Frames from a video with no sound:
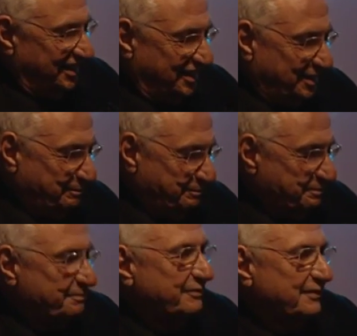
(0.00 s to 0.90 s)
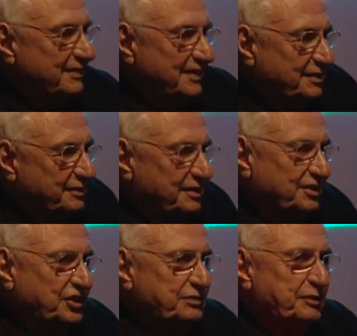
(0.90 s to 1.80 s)
um,
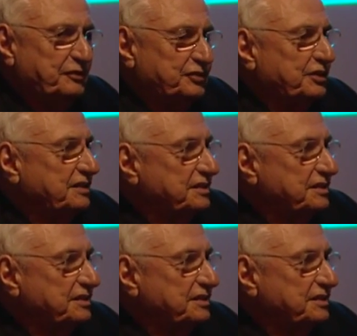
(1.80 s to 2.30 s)
just before I